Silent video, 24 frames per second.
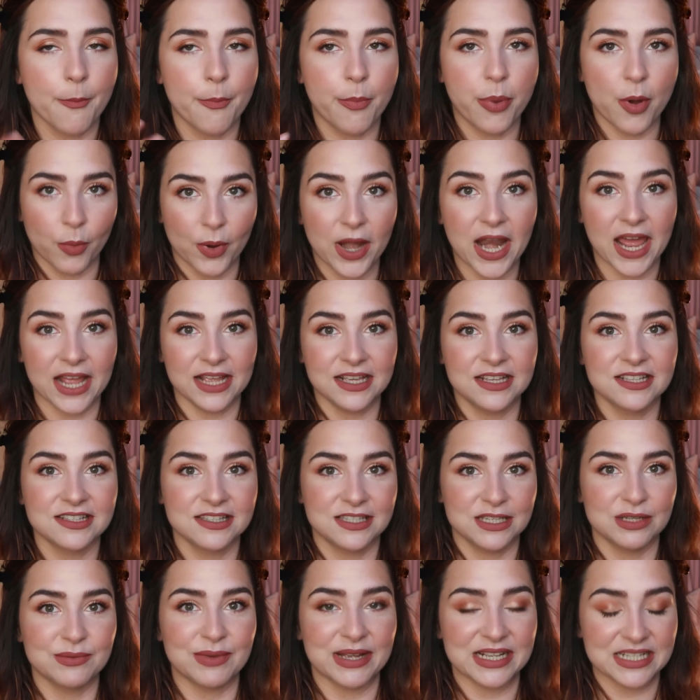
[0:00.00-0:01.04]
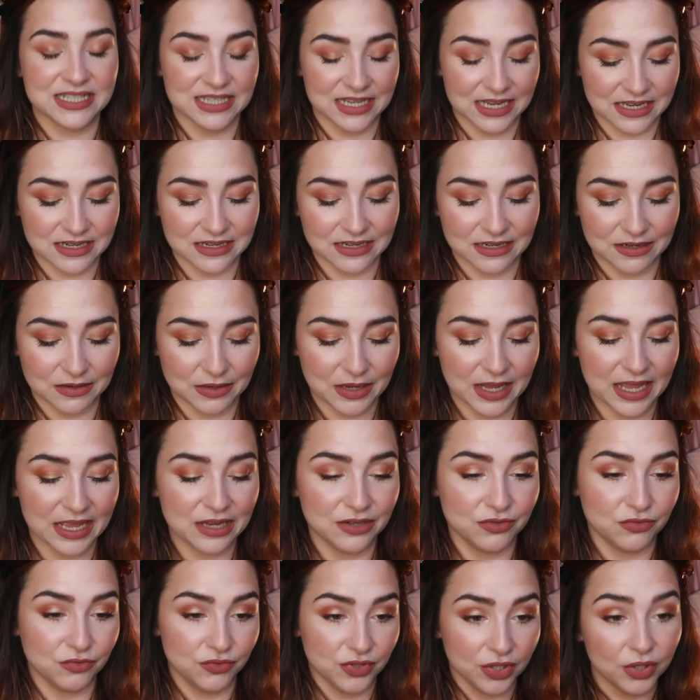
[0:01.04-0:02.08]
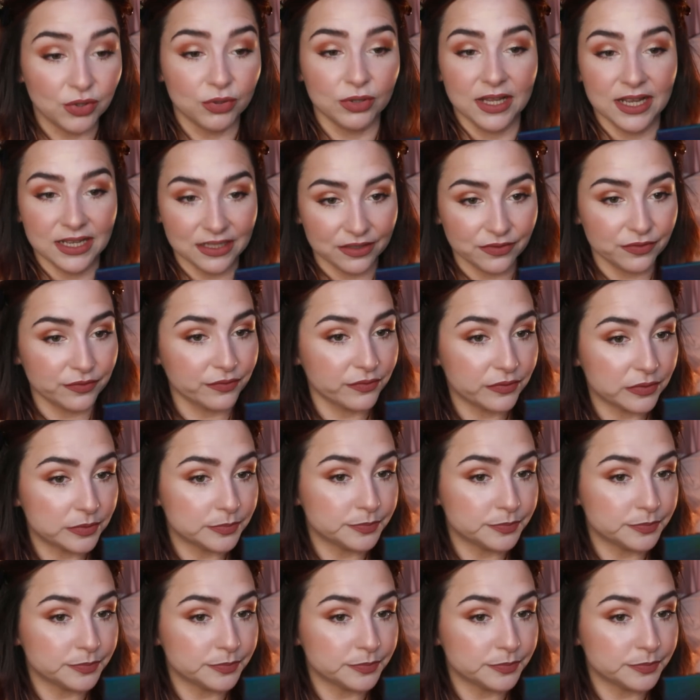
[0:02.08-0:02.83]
But when I can see my skin in real life,